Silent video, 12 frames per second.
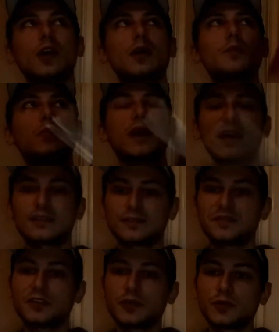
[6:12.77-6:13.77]
a bad
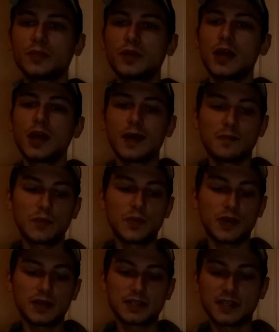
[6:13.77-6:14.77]
film,
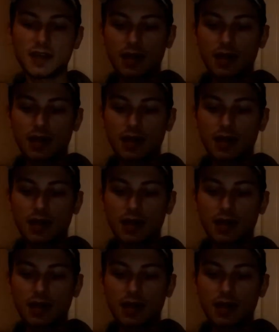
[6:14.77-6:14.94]
but